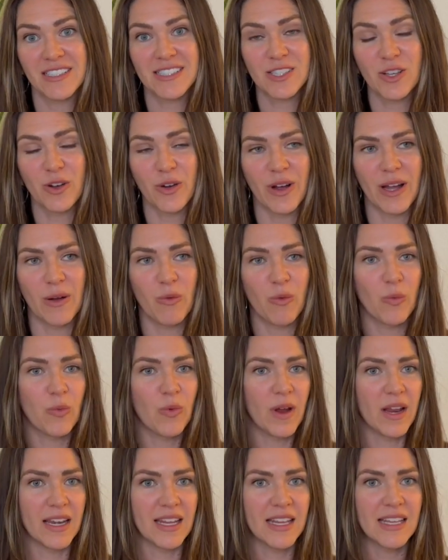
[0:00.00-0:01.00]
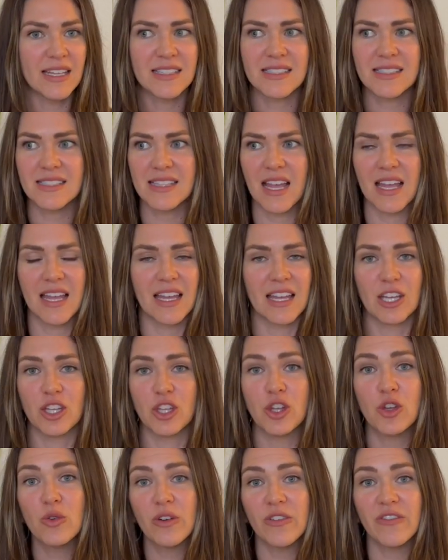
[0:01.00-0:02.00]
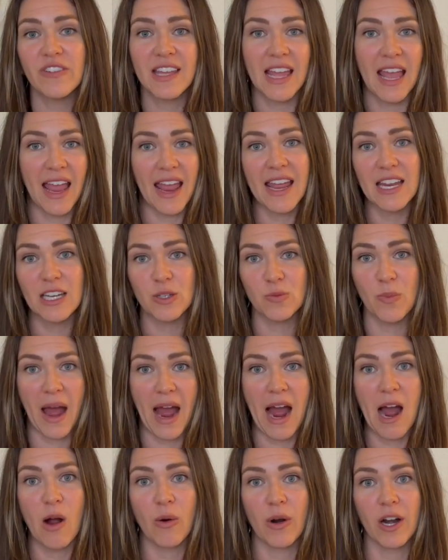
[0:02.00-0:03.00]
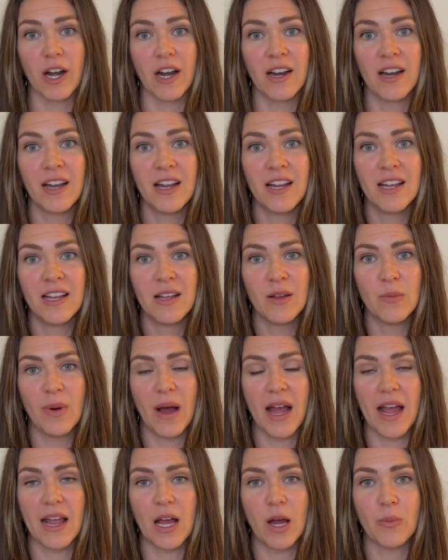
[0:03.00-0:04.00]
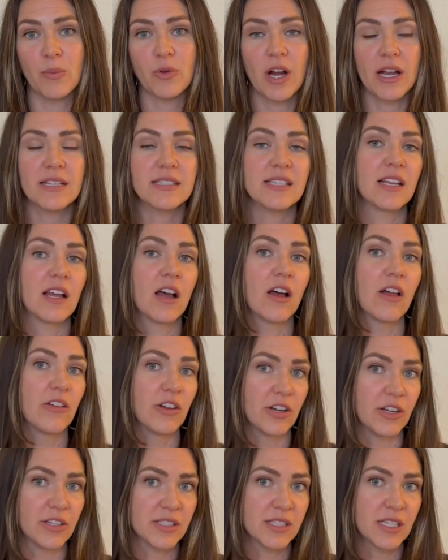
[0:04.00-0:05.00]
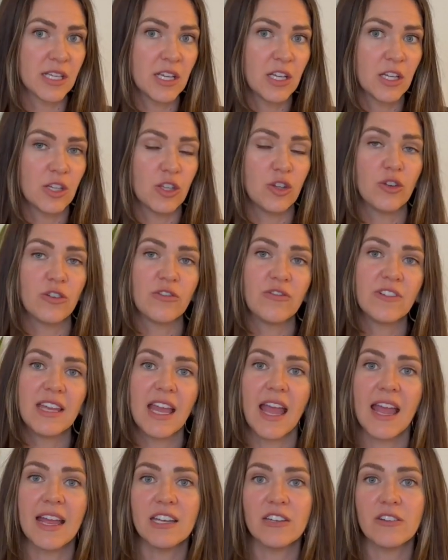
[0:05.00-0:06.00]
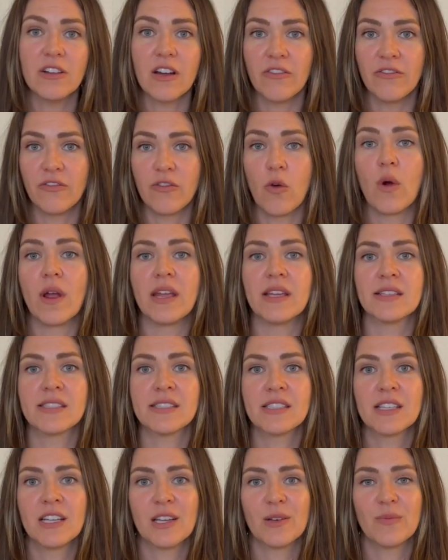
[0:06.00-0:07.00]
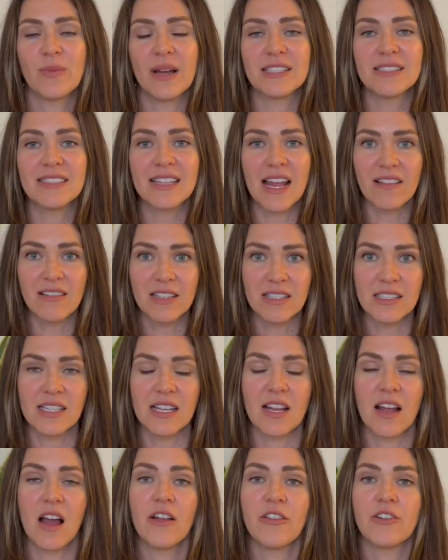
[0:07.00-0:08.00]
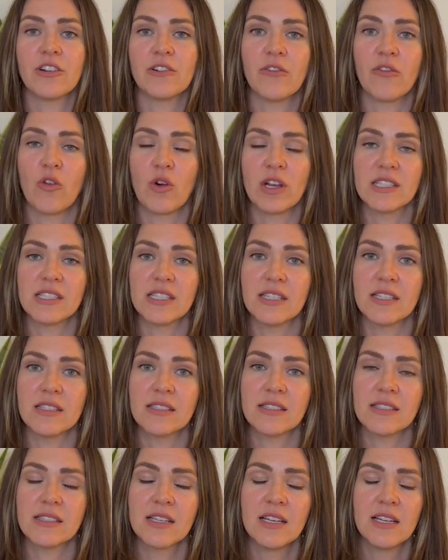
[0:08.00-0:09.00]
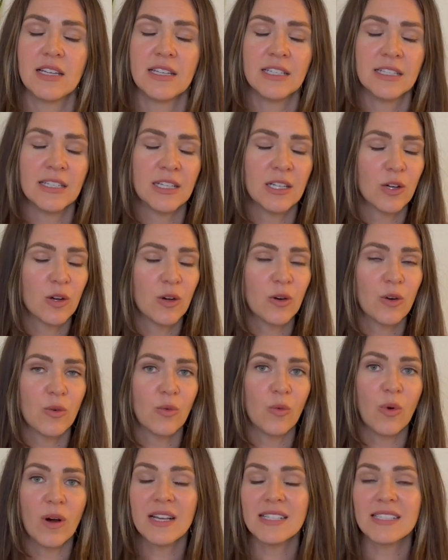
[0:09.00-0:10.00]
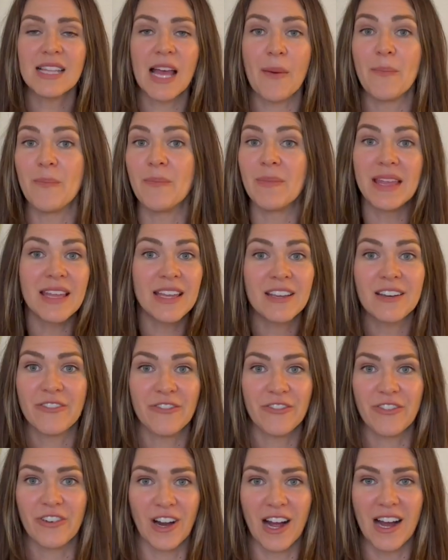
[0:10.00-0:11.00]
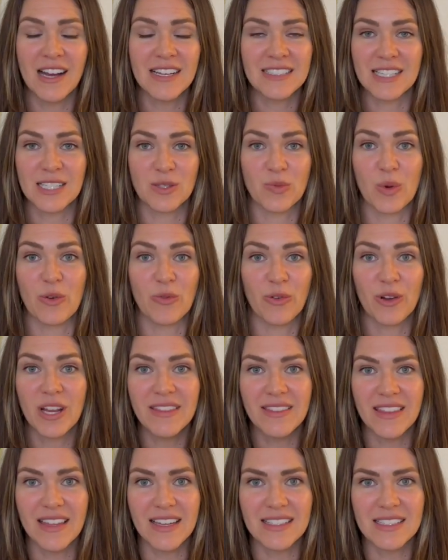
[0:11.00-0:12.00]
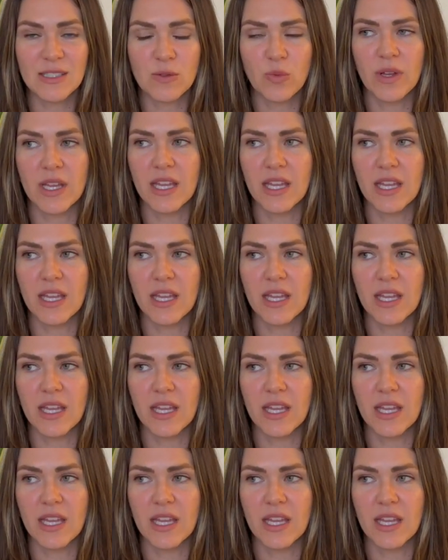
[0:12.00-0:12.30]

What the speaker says: So when he's saying, you have gained power by oppressing others, you have gained a voice by silencing other voices, what does that mean for us as we read this?